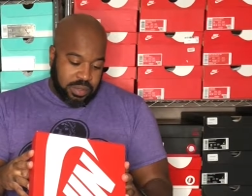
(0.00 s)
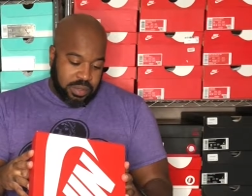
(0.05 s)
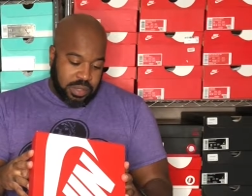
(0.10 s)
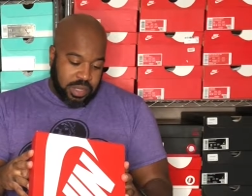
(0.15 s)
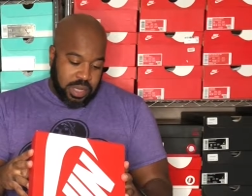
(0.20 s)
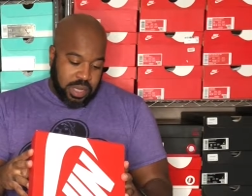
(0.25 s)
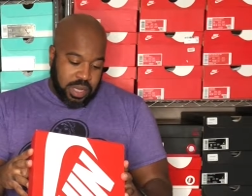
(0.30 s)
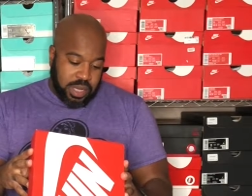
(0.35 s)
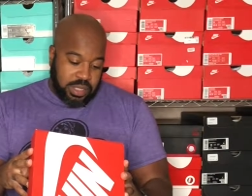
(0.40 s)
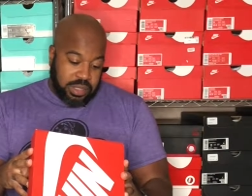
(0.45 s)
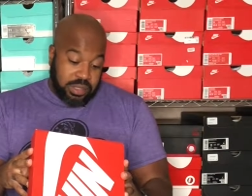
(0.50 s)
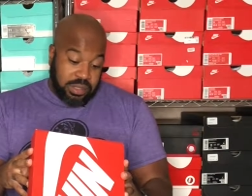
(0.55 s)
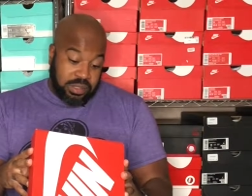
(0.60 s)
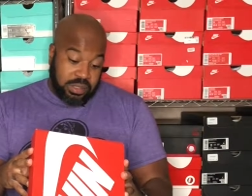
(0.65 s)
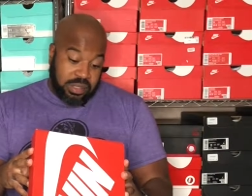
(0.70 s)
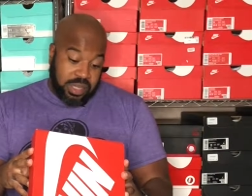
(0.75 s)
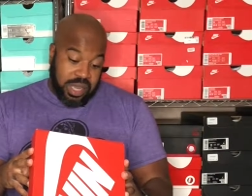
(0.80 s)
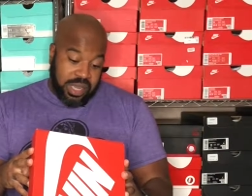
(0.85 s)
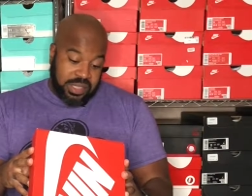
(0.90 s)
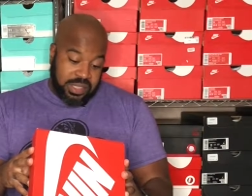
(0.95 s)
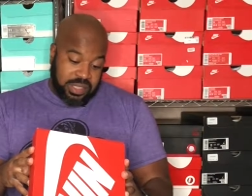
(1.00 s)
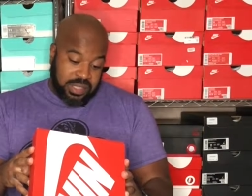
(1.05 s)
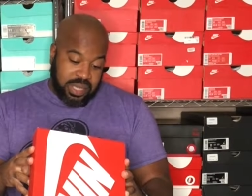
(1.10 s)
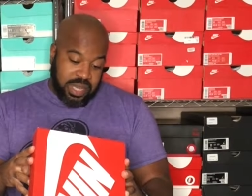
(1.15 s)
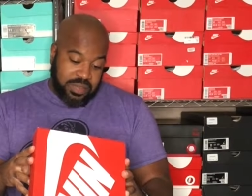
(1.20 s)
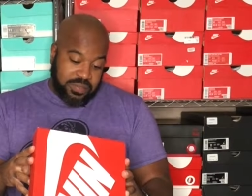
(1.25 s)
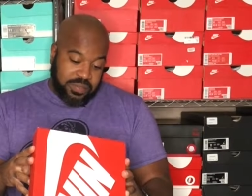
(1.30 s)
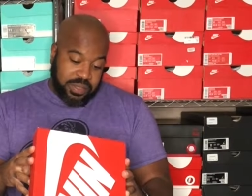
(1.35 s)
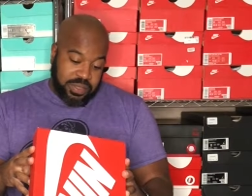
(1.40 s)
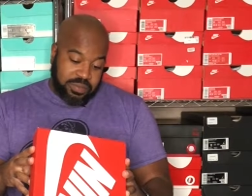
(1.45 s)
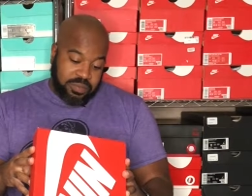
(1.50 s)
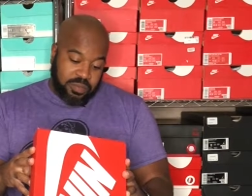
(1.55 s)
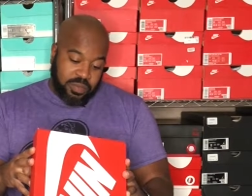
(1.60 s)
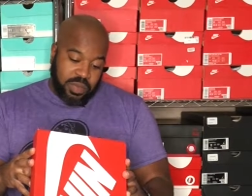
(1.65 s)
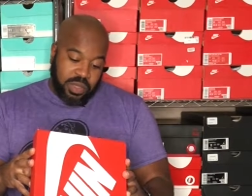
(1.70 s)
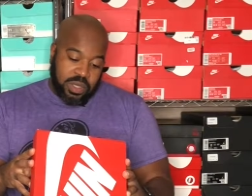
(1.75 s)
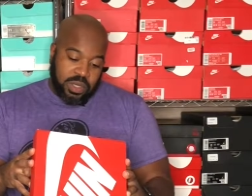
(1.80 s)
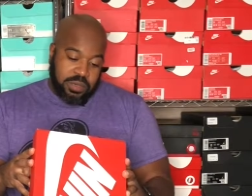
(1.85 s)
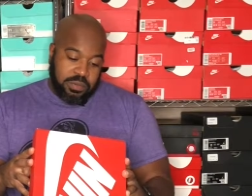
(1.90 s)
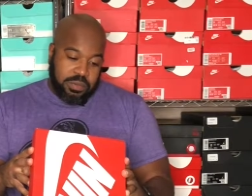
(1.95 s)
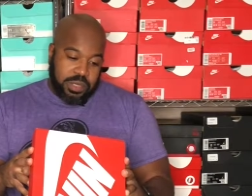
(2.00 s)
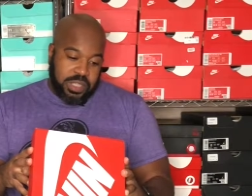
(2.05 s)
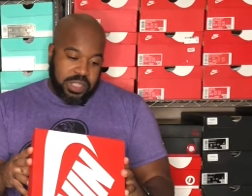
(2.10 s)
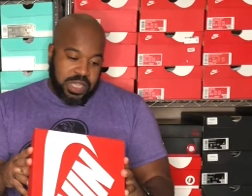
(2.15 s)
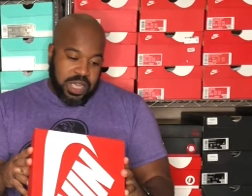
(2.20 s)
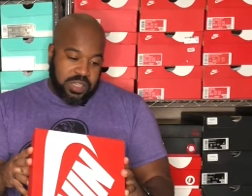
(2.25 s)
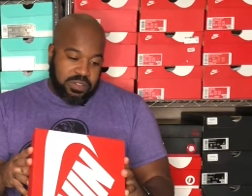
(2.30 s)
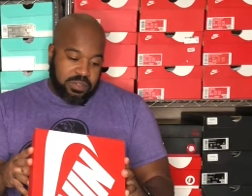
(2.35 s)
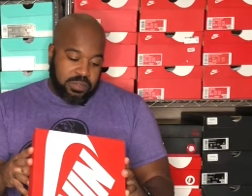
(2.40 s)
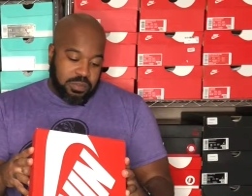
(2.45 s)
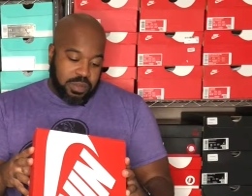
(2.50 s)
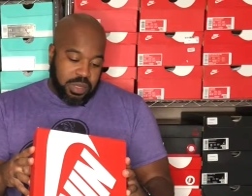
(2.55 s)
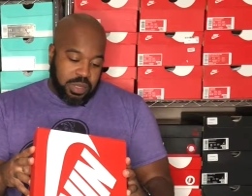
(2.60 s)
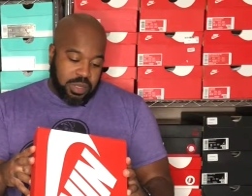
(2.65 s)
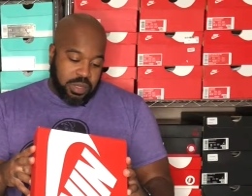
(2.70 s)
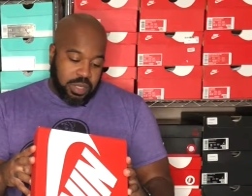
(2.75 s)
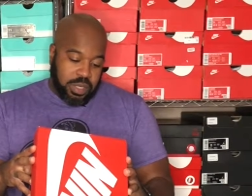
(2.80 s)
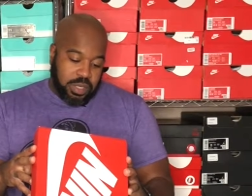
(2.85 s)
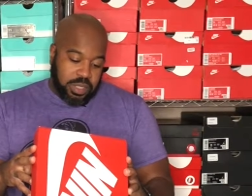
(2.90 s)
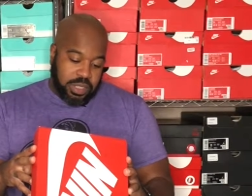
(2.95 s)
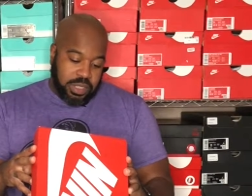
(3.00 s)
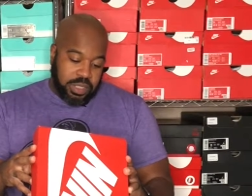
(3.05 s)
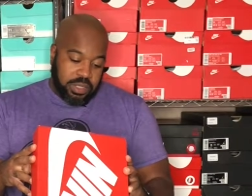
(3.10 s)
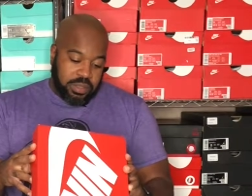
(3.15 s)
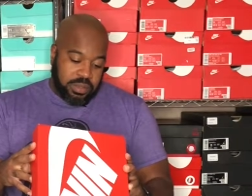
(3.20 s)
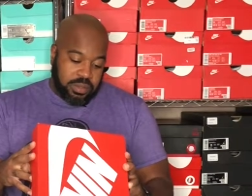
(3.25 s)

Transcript: It's a size 11, retails for $130,